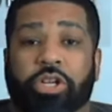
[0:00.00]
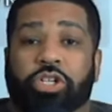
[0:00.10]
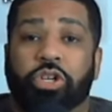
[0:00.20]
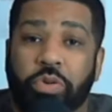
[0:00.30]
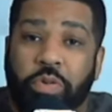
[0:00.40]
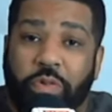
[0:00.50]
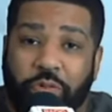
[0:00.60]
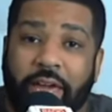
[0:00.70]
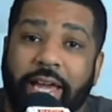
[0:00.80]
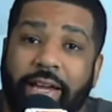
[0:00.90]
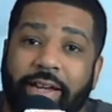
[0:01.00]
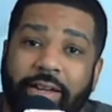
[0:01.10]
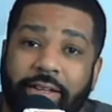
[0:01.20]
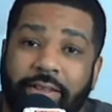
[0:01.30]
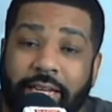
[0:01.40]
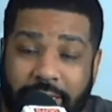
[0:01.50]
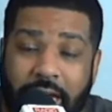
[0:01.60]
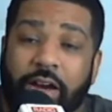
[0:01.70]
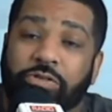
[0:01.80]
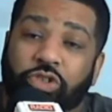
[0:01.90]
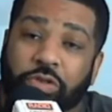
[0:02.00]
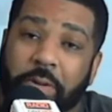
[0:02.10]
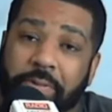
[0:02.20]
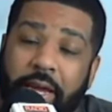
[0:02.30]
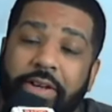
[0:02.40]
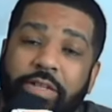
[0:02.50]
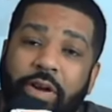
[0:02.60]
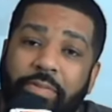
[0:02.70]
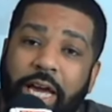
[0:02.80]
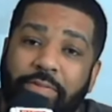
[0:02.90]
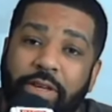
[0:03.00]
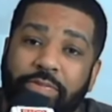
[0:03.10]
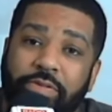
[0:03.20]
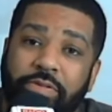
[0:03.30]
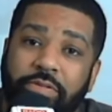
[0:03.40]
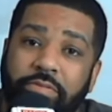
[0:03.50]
Do you think that Donald Trump cares about black people?